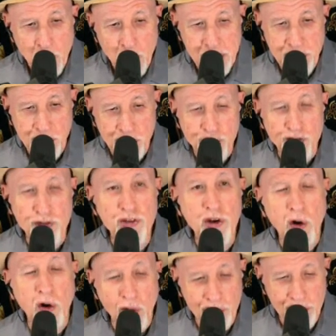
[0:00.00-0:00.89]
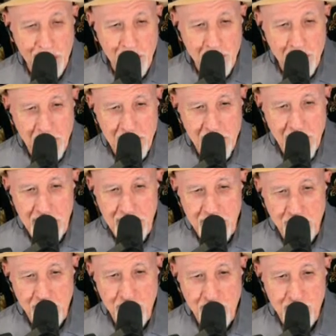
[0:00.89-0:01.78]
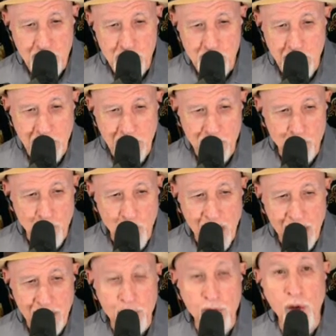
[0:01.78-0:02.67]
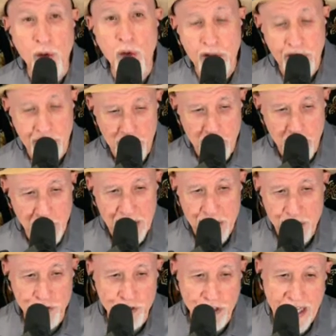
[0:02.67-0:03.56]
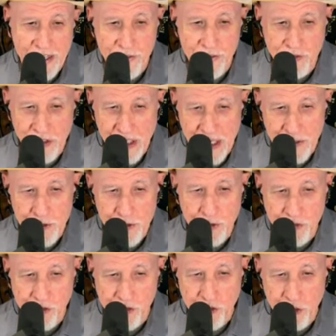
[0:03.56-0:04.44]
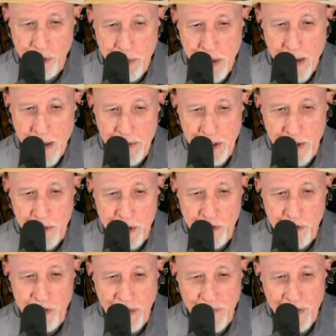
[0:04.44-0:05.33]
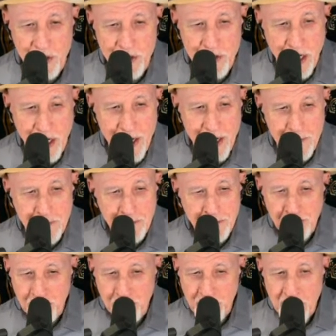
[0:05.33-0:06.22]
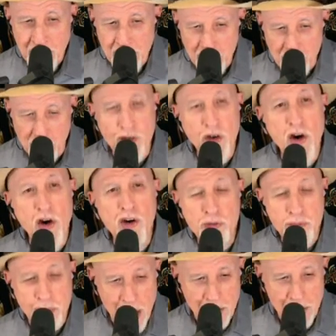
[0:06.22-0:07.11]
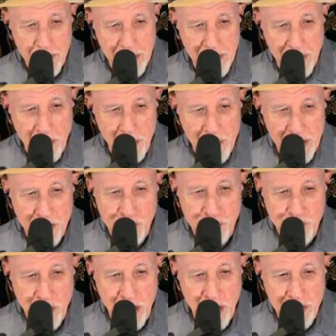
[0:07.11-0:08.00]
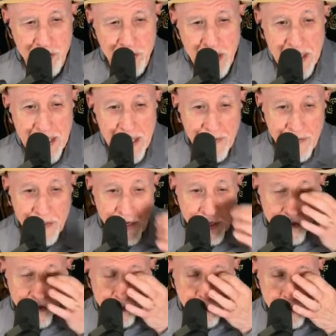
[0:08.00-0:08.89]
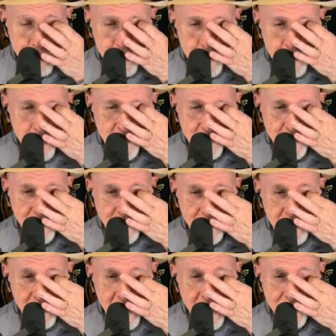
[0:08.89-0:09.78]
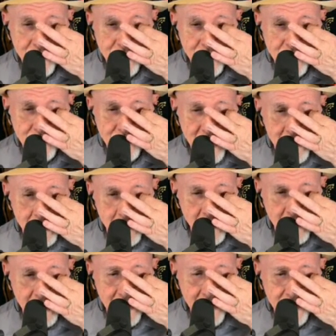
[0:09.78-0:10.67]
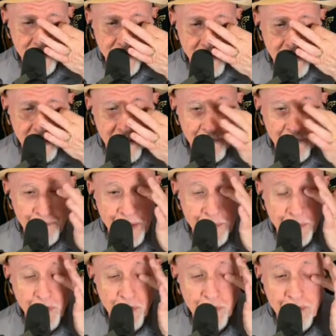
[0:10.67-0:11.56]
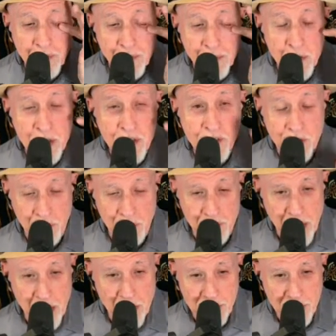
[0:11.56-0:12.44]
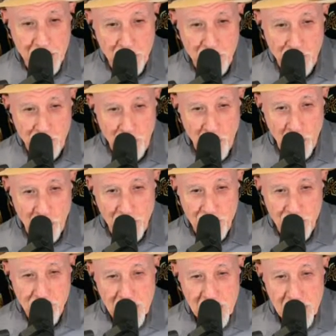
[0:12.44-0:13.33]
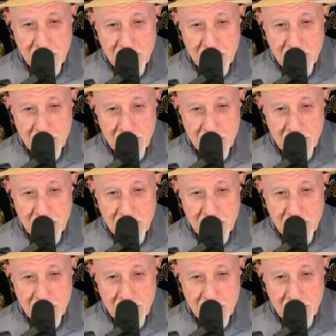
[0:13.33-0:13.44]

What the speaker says: which had stalled in the mid-1950s because rock and roll had replaced jazz standards as the popular music of the time. The song's popularity is such that it has been used as a test sample in a study of people's memories of popular songs.